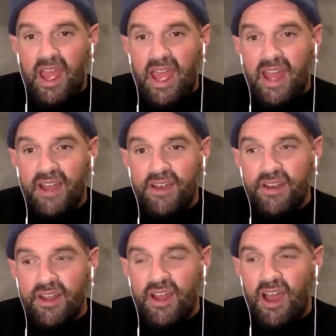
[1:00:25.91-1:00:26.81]
Mm.
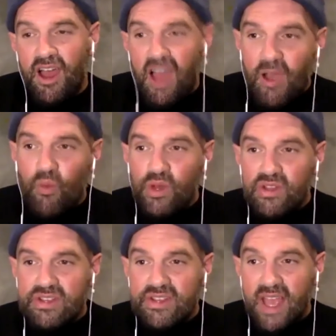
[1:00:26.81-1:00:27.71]
And uh, I
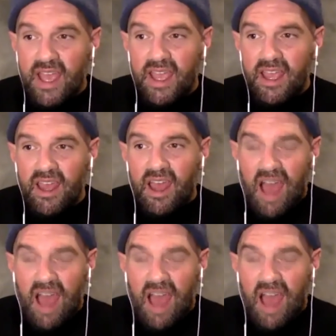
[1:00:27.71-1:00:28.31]
will say,